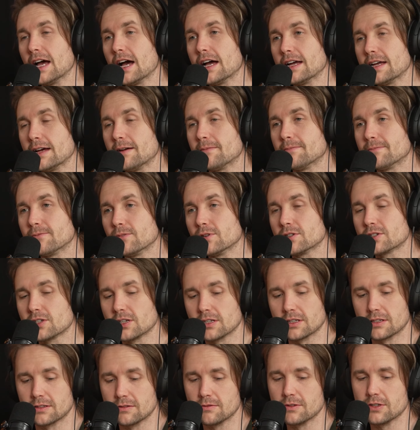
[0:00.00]
yeah, with. Yeah, I am. We
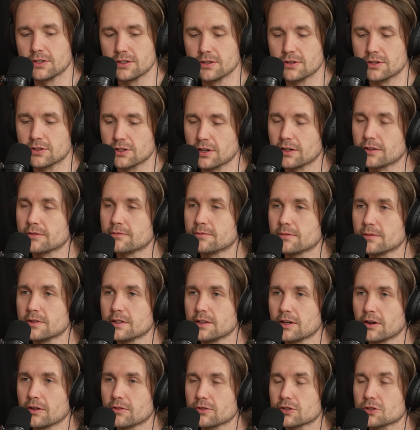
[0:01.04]
should... We, you should have,
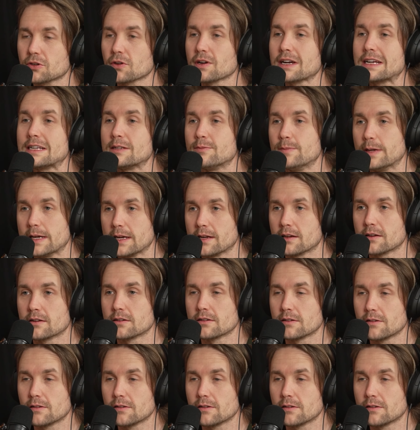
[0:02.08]
you know, screened me.